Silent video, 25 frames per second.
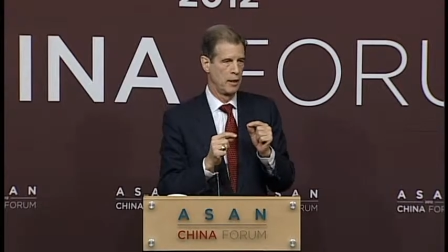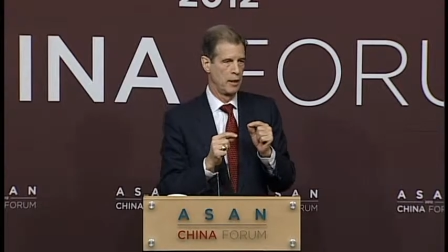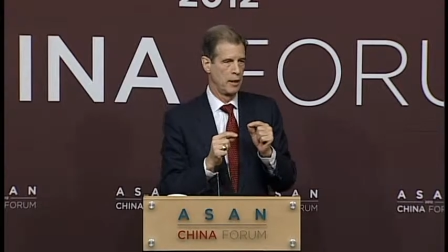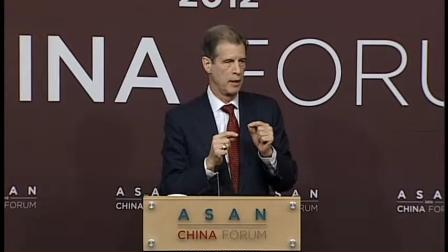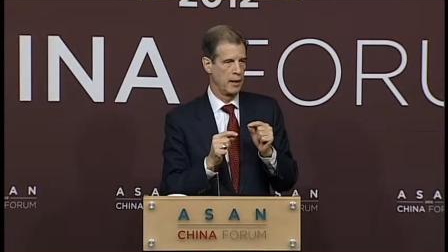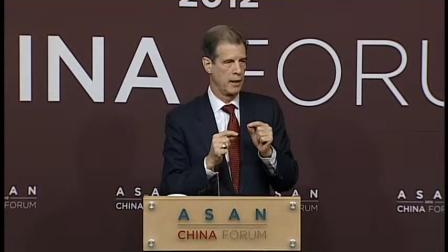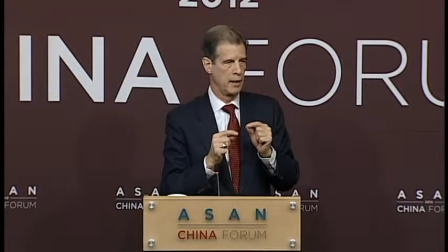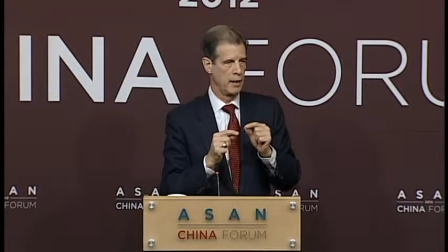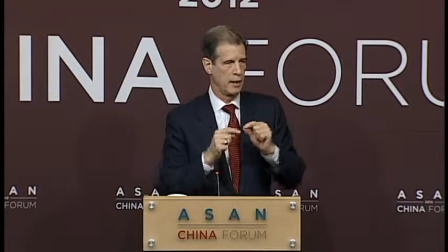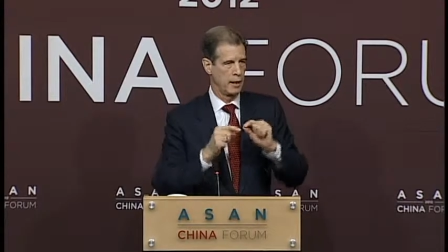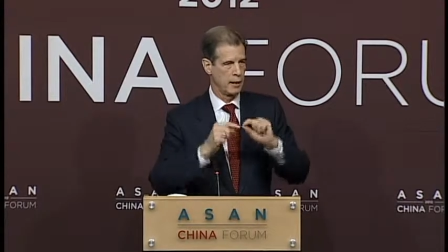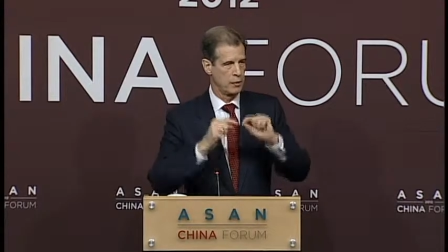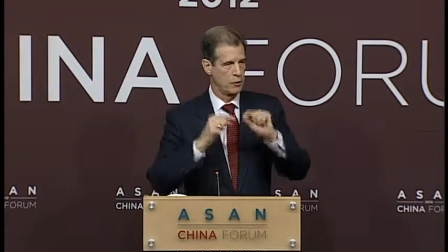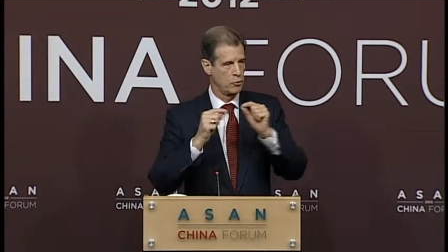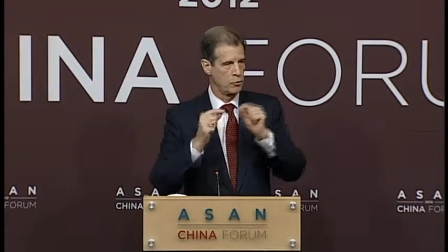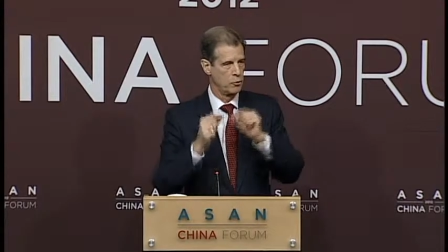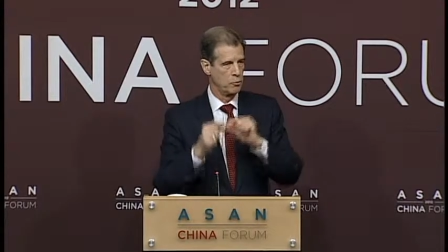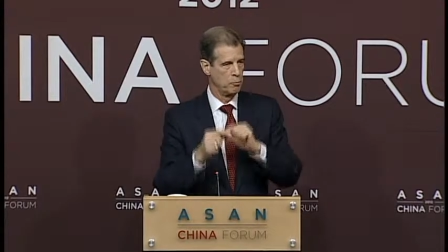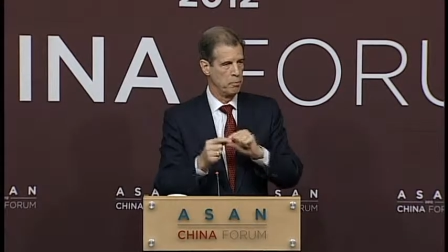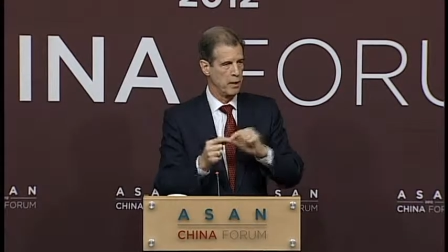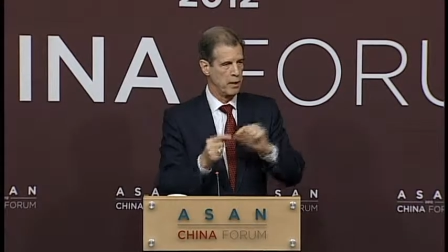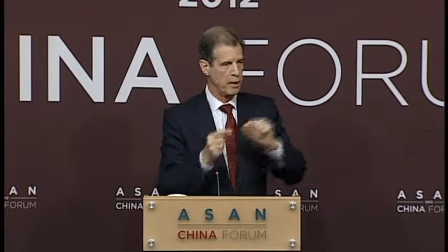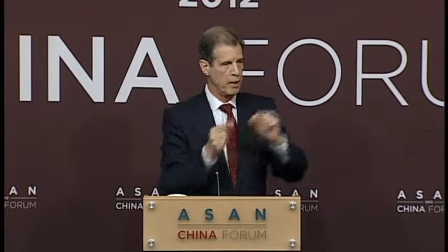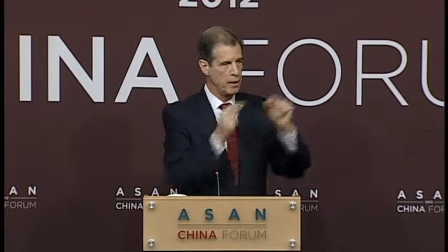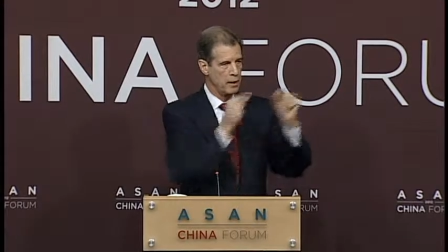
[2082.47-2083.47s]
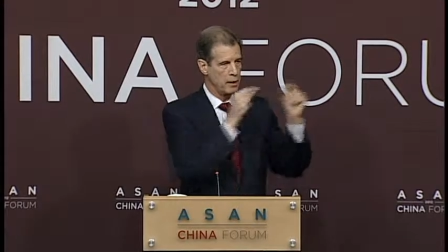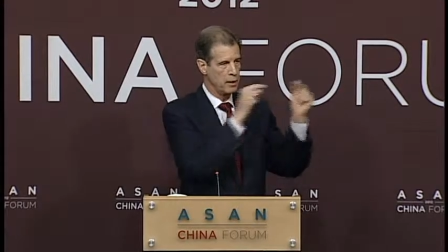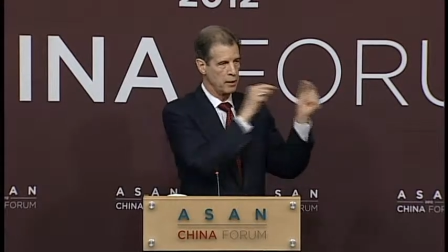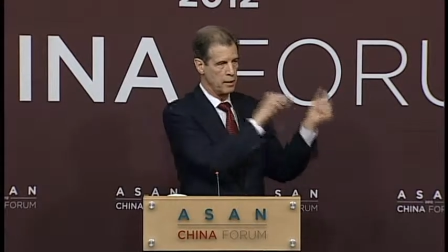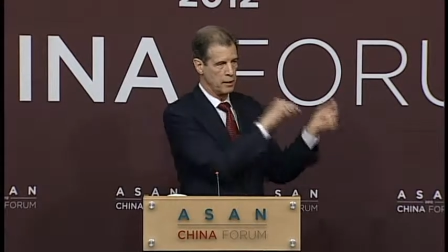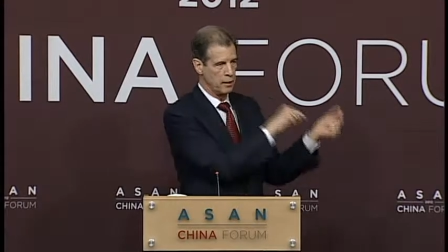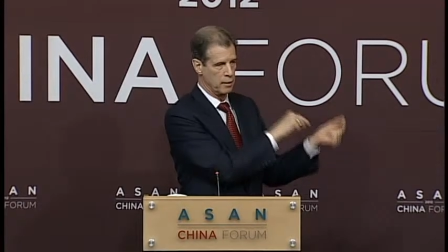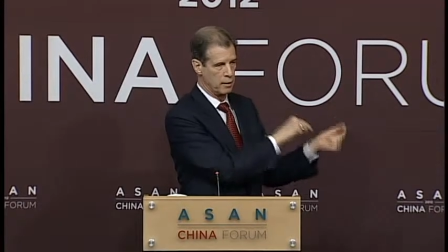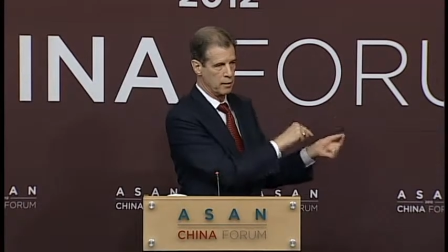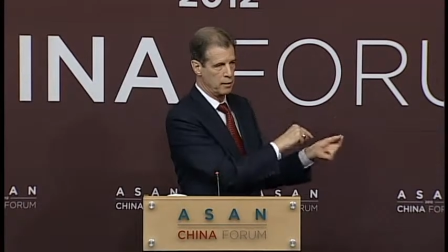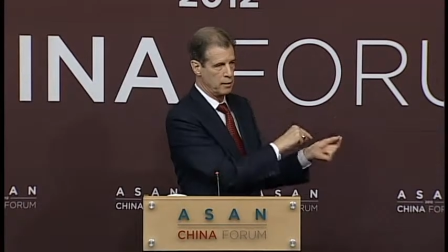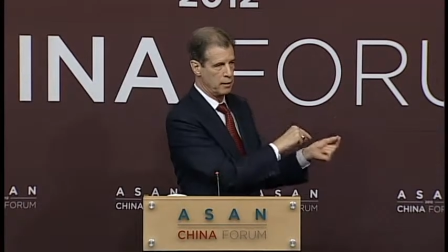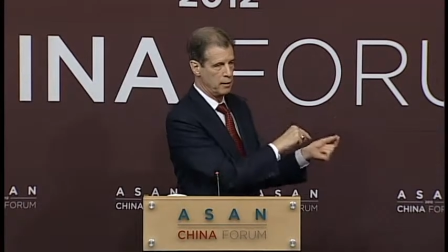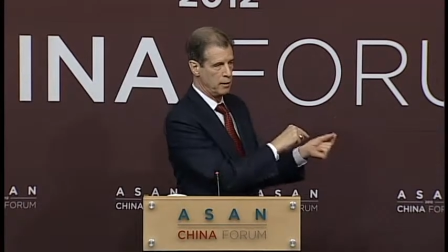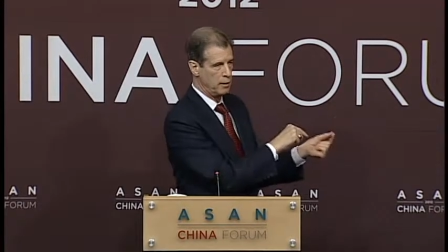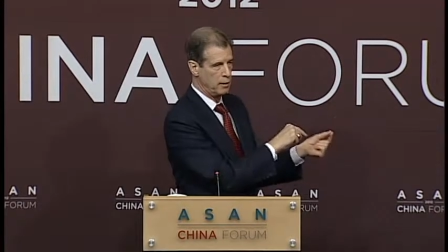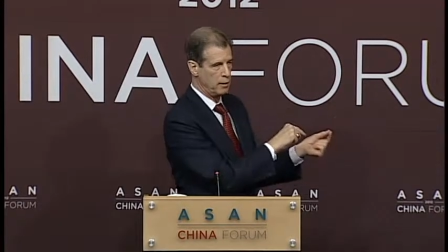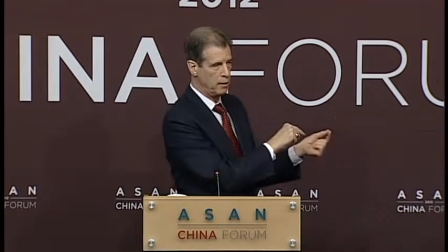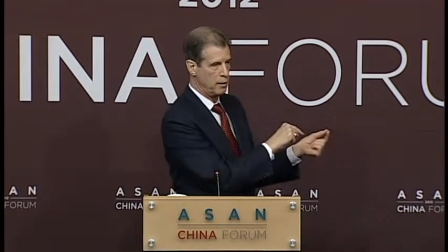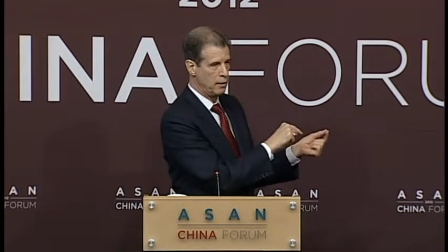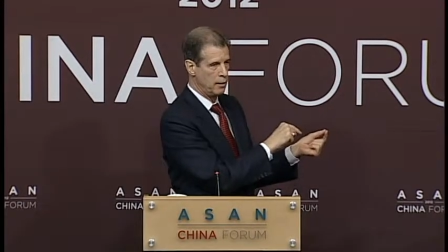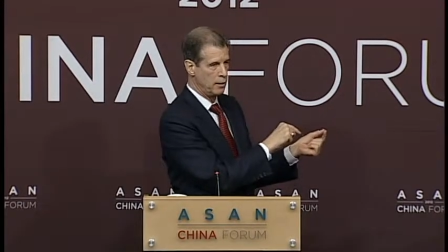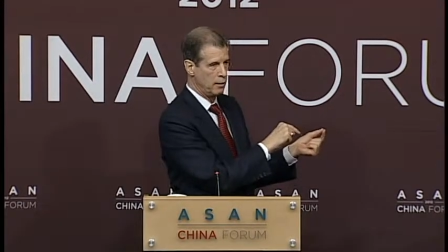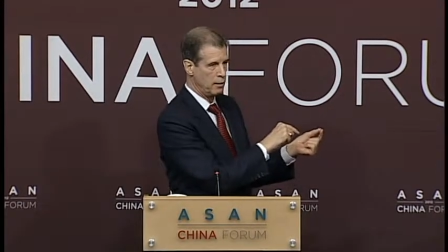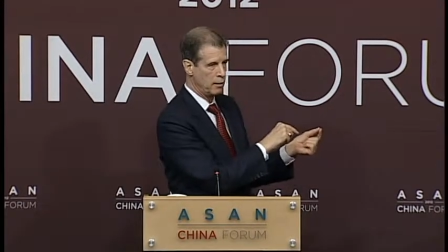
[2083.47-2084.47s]
it has to abandon
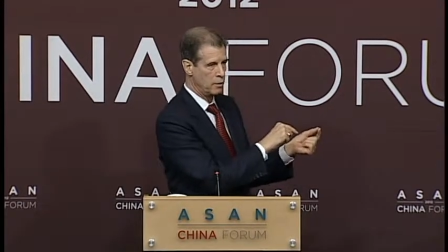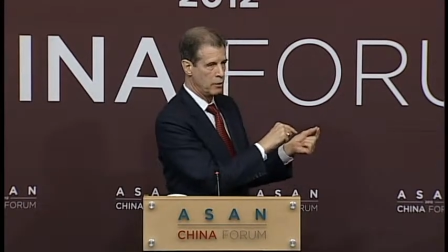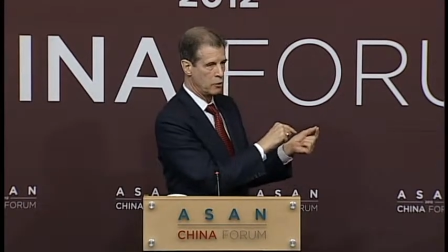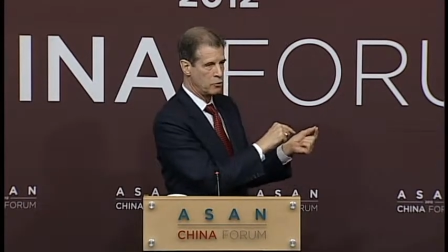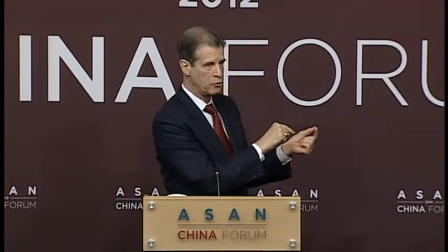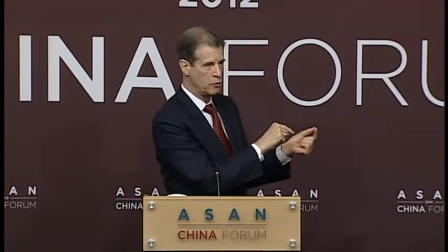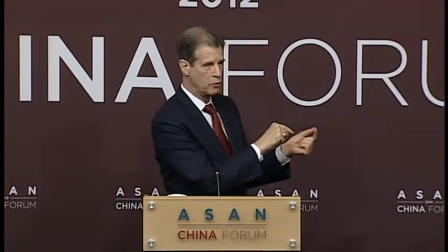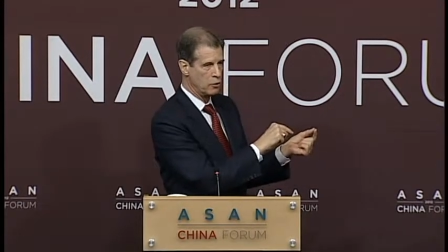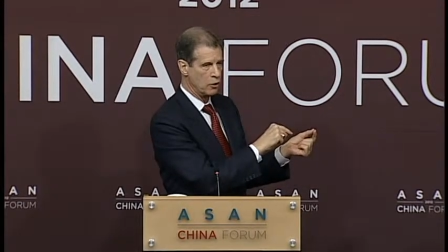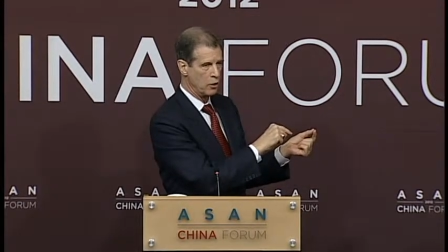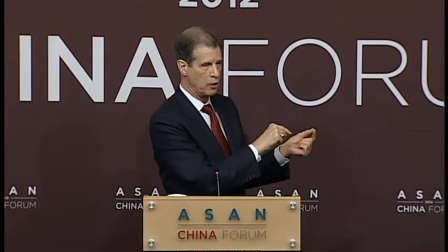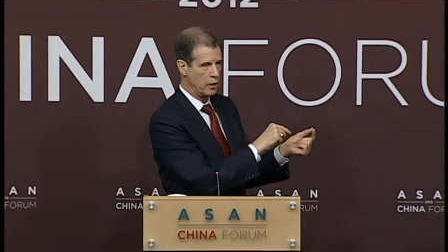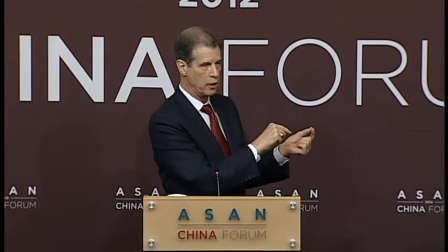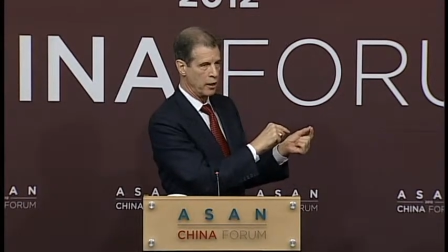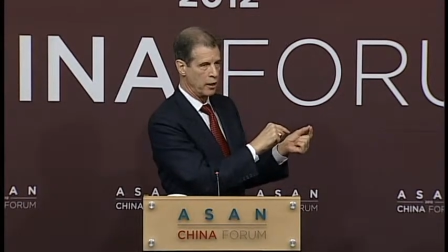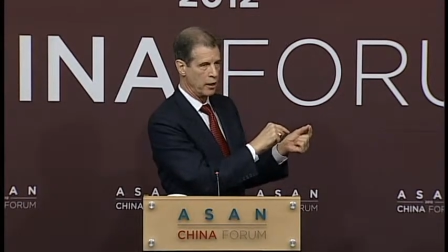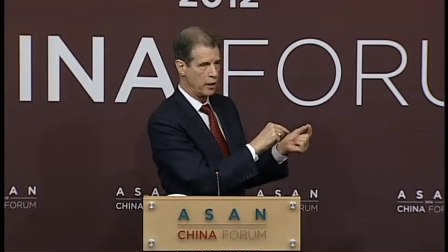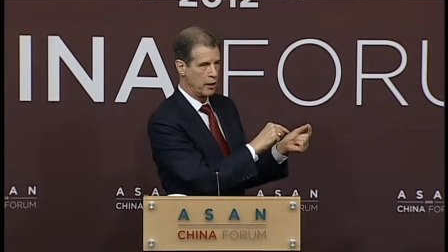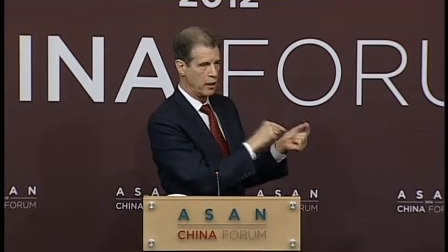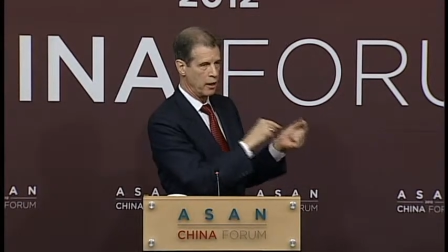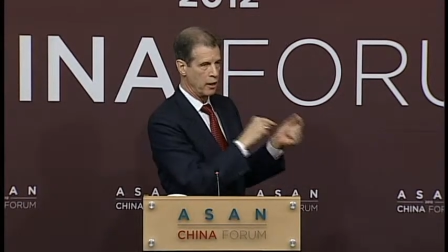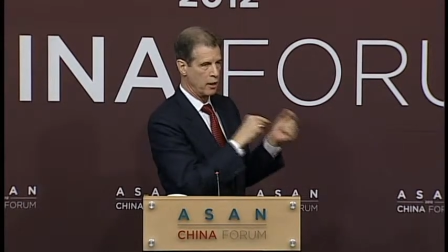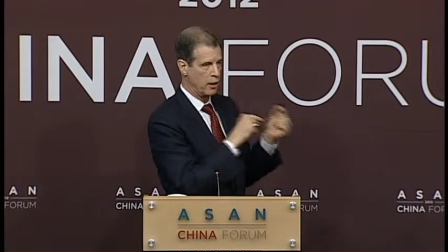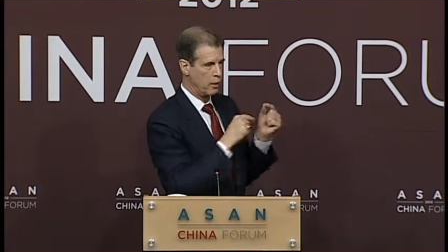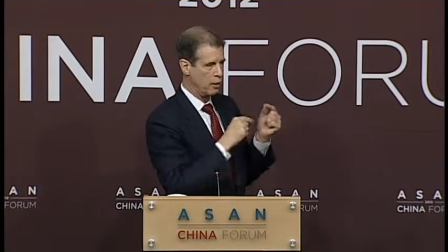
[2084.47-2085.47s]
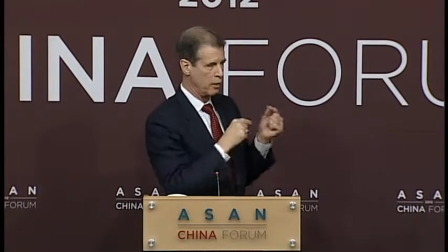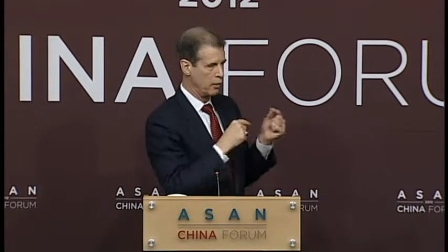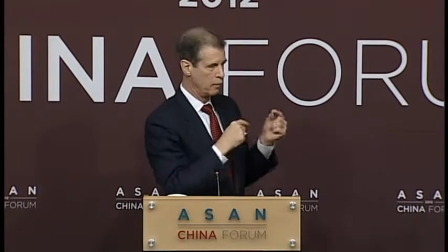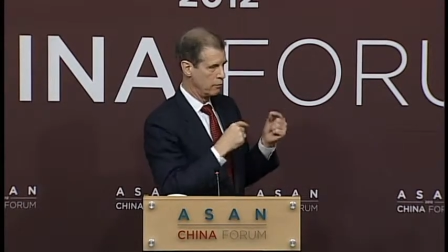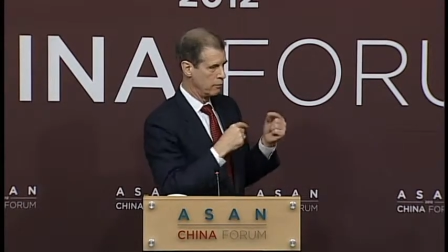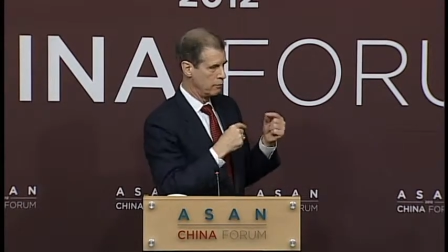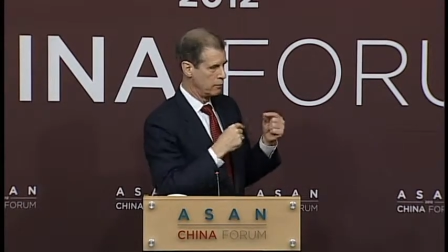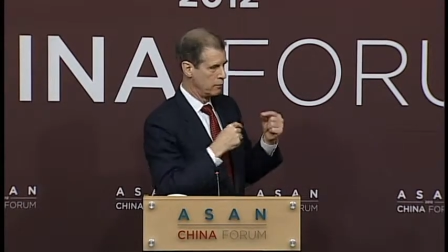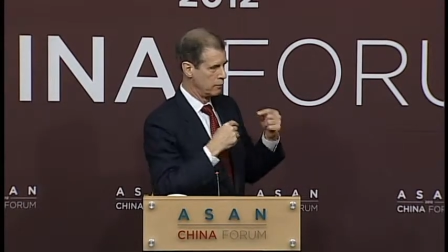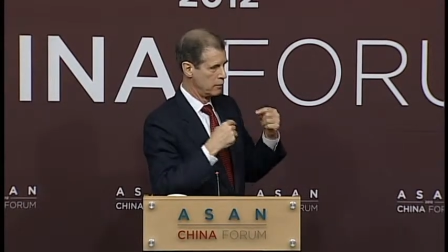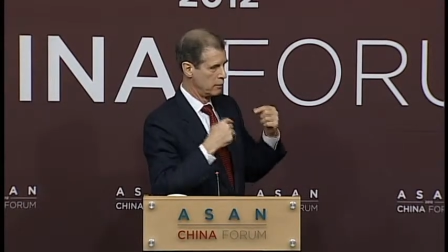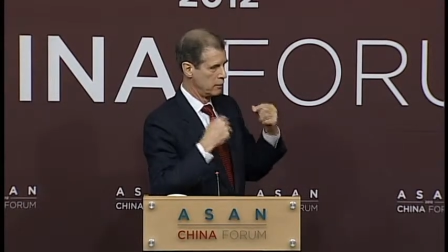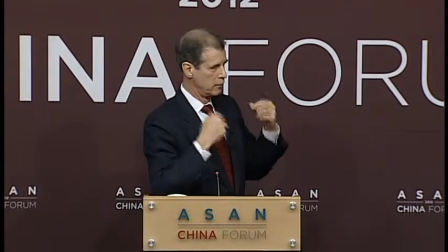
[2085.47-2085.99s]
the story of